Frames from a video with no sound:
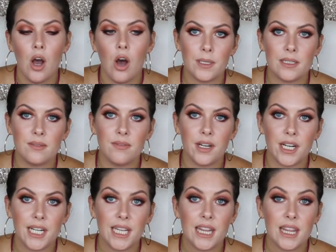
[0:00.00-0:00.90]
But it's
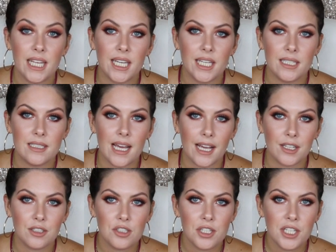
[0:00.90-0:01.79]
very thick in
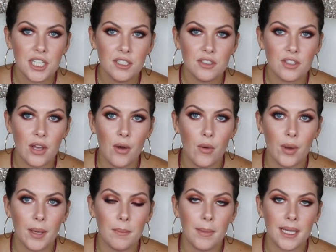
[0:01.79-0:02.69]
texture, so
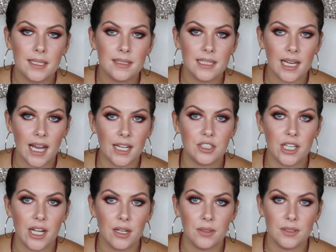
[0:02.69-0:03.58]
it makes the
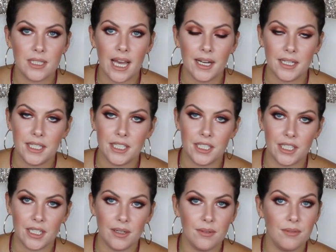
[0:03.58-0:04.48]
eyeshadows
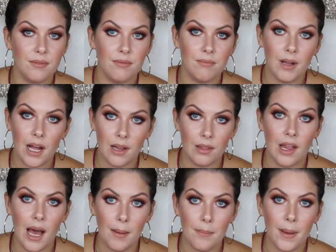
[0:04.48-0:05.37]
adhere a lot